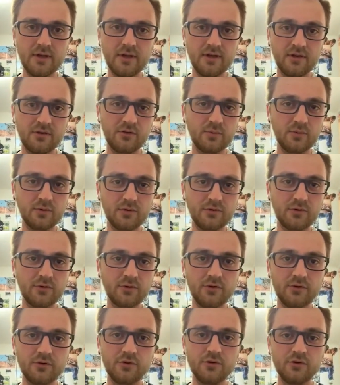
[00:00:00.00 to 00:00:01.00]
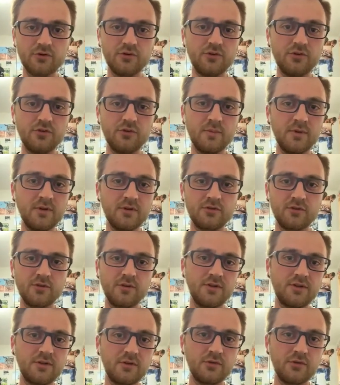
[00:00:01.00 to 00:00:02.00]
an exploratory surgery just to make sure
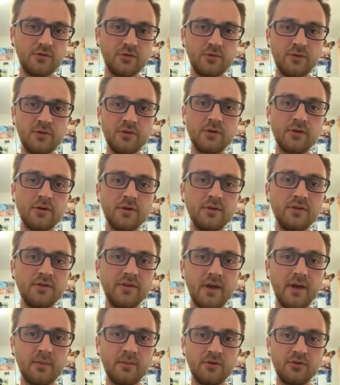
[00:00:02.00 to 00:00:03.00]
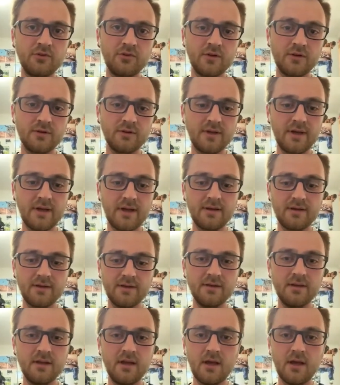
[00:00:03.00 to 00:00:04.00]
that there's no internal damage and all that.
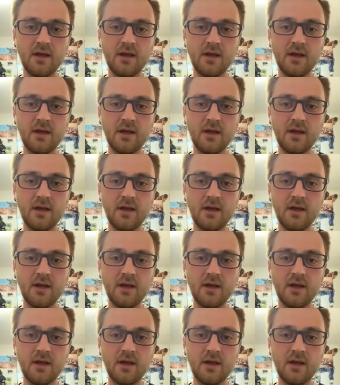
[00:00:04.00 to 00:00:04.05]
And